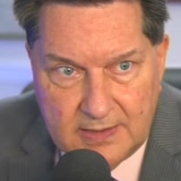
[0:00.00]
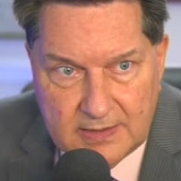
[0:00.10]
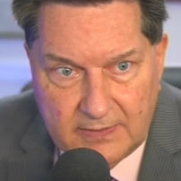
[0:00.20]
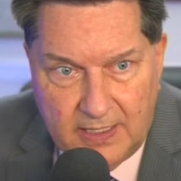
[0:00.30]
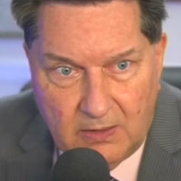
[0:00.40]

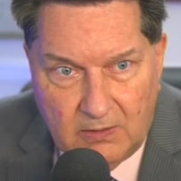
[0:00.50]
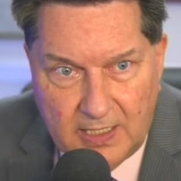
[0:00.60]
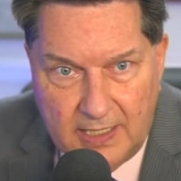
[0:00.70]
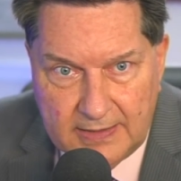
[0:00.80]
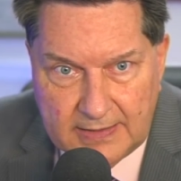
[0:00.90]
So that all
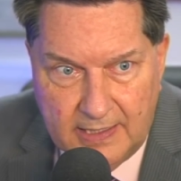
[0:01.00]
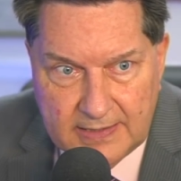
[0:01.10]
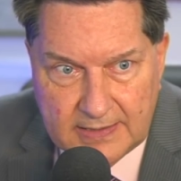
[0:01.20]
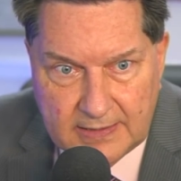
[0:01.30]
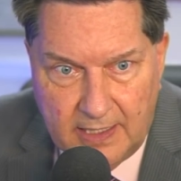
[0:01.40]
kind of
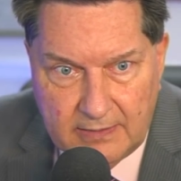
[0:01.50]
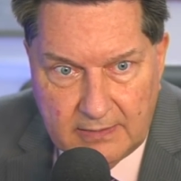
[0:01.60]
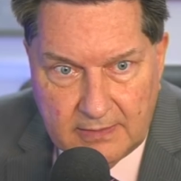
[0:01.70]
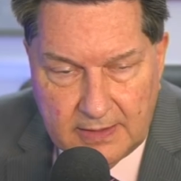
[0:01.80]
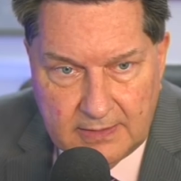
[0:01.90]
ties
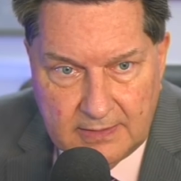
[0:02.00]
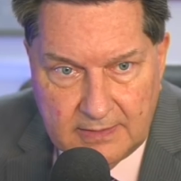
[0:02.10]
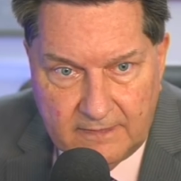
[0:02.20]
together that